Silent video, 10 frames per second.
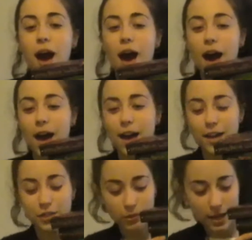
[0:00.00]

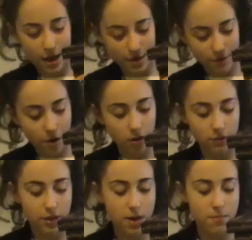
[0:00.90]
I don't have all
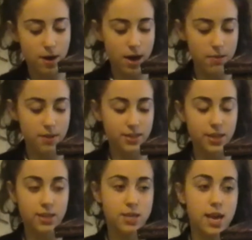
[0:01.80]
of them. I'm
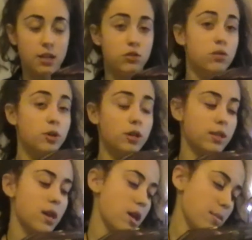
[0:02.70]
missing the last two
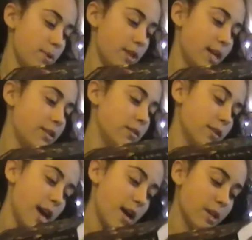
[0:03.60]
books, but that's
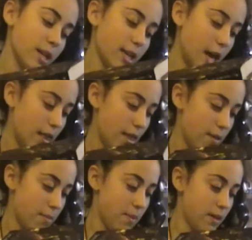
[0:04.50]
okay. I'm gonna get
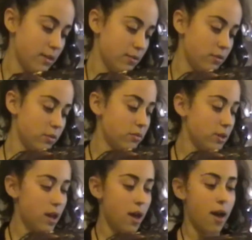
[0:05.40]
them
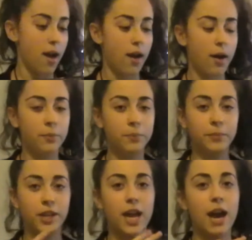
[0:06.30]
soon.
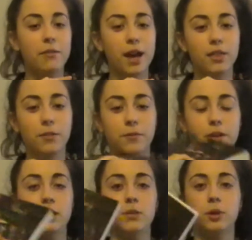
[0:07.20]
But I read the
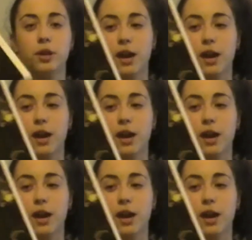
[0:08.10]
first book,